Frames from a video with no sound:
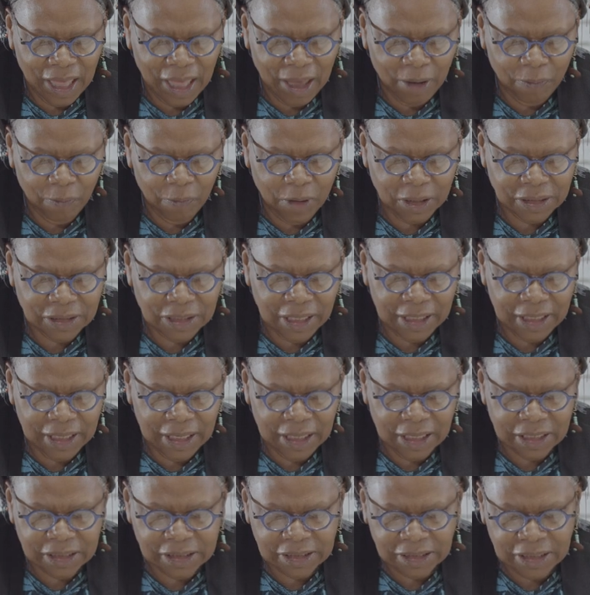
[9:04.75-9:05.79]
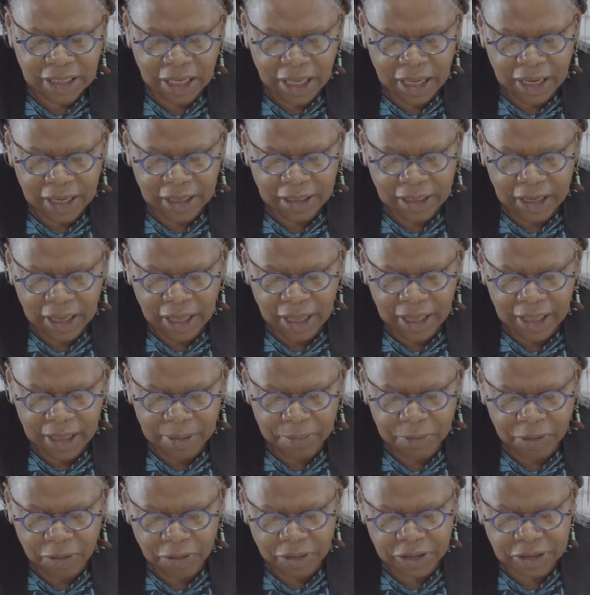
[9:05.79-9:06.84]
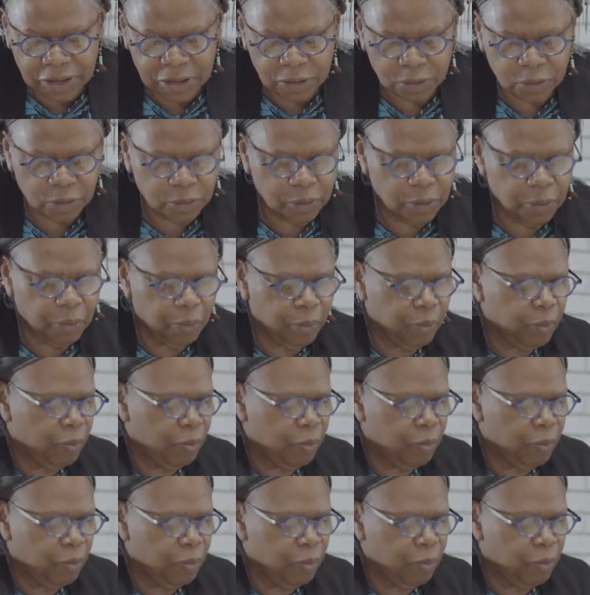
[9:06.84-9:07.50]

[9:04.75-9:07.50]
And once I get inside, I am going to